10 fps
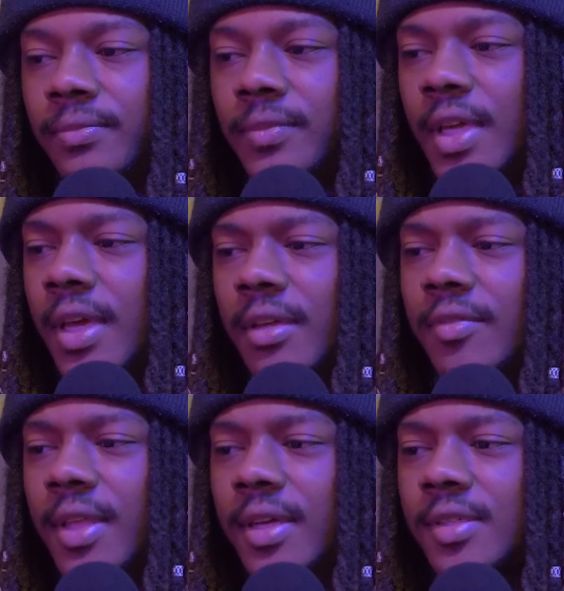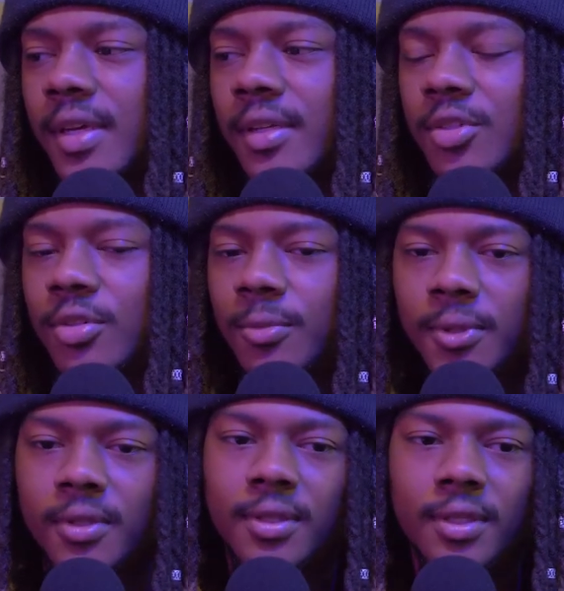even that's kind of
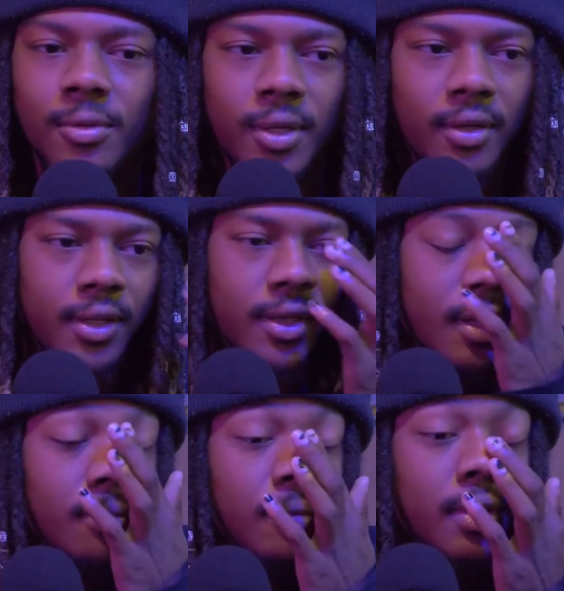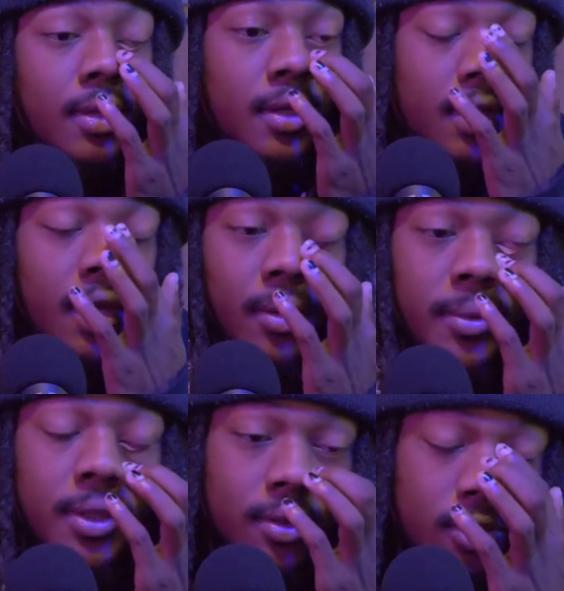trippy to think about. Like I'm
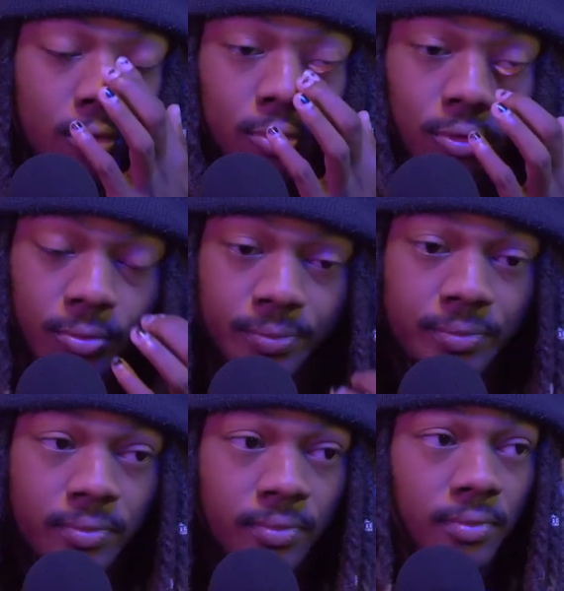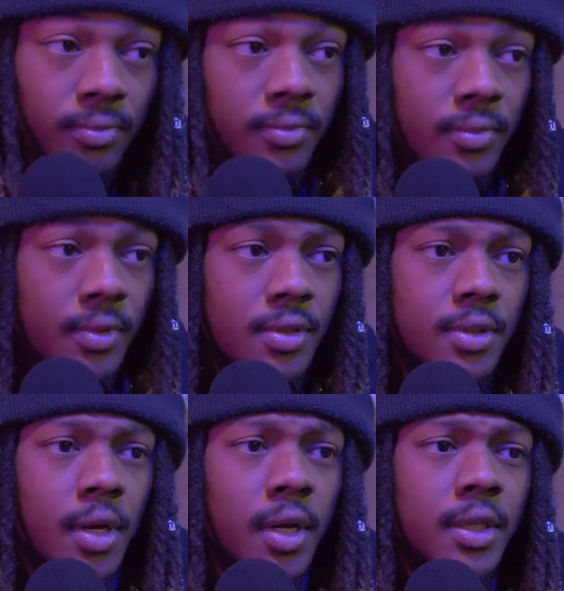in this room
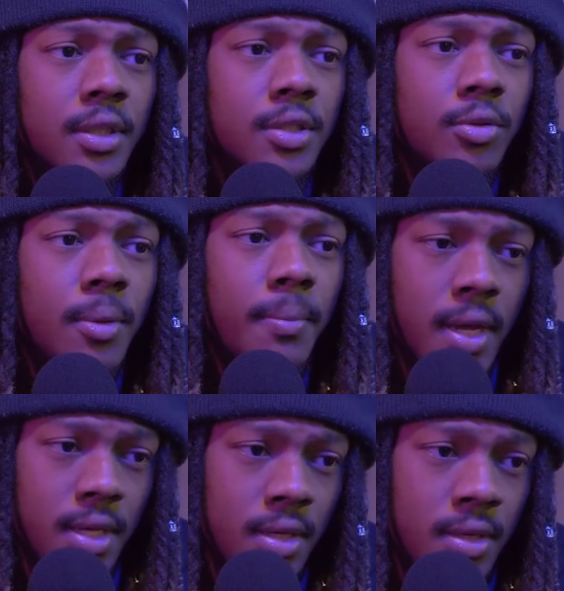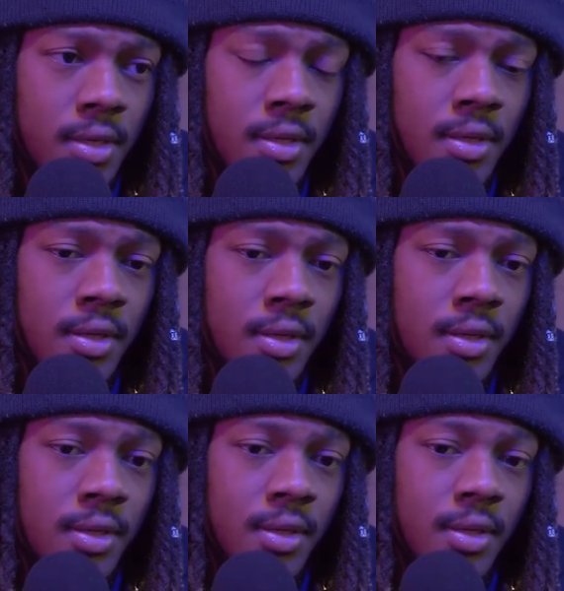talking into a mic
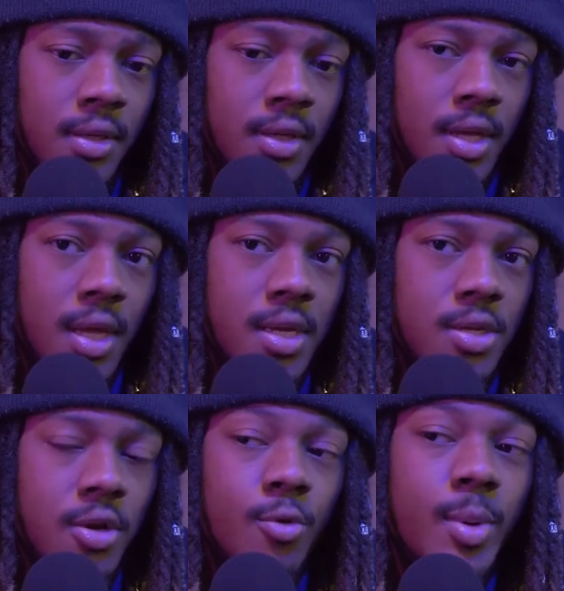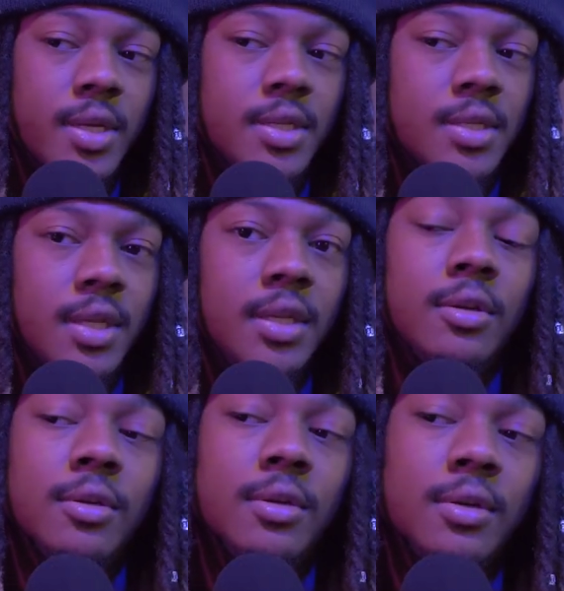and nobody's
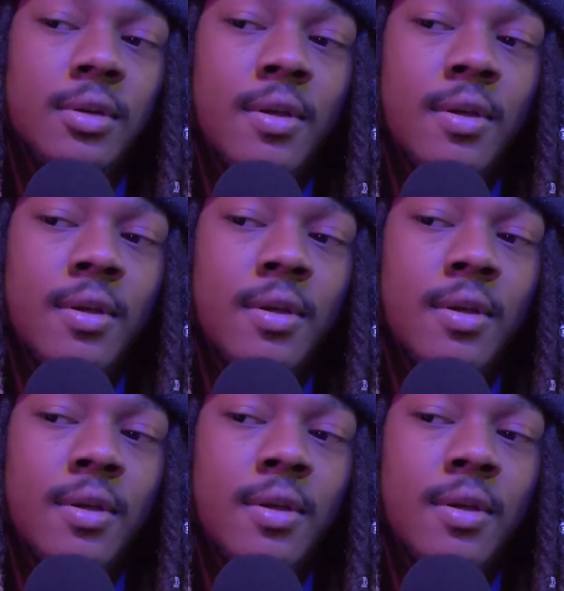here,